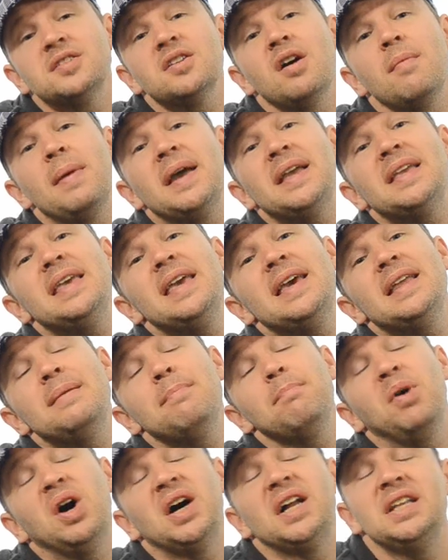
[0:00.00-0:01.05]
is on my
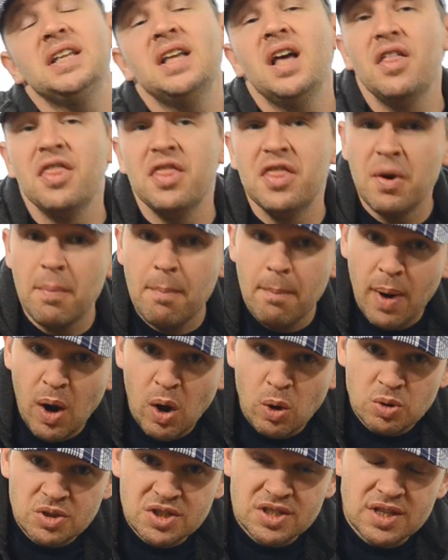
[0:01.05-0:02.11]
Canon body the
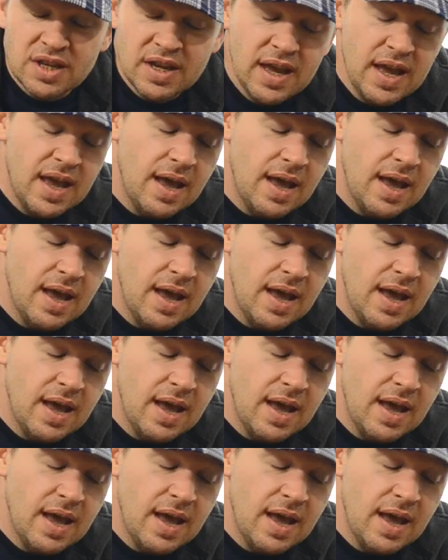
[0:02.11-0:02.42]
most?